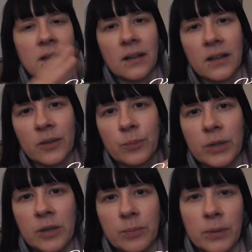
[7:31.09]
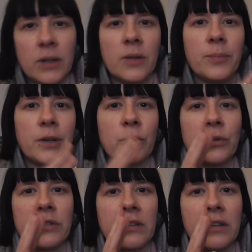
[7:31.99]
killing people
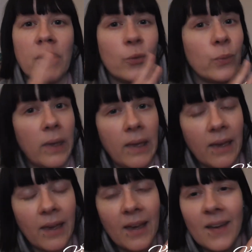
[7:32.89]
because they're weak,